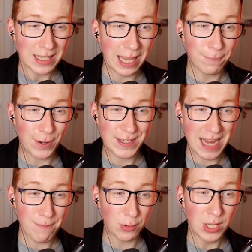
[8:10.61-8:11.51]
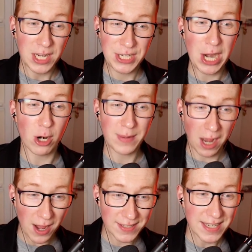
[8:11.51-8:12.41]
Like, for example,
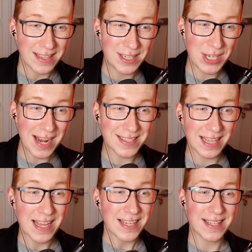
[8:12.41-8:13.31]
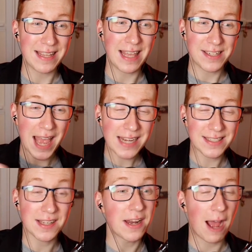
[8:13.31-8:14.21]
Jeremy Hunt, the Chancellor, saying that
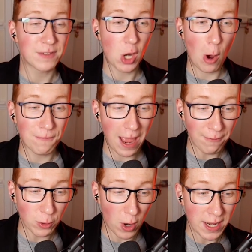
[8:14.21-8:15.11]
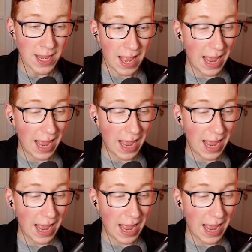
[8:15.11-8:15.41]
taxes are going to have to go up for everyone,